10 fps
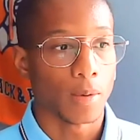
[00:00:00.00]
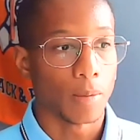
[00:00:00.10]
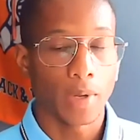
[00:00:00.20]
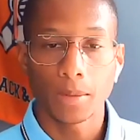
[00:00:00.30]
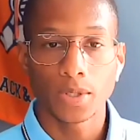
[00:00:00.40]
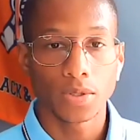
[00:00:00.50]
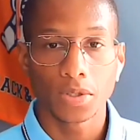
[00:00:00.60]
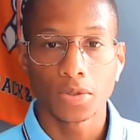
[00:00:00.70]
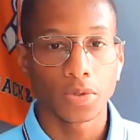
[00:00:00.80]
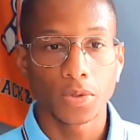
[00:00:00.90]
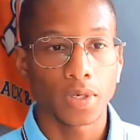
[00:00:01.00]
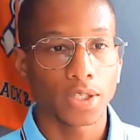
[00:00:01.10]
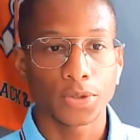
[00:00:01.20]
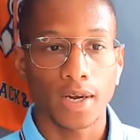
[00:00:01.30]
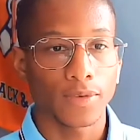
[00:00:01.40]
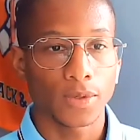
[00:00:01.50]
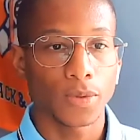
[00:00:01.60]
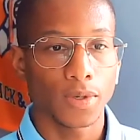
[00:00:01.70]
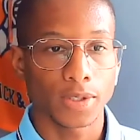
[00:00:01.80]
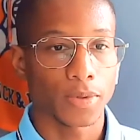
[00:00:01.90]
maybe you want to travel the world.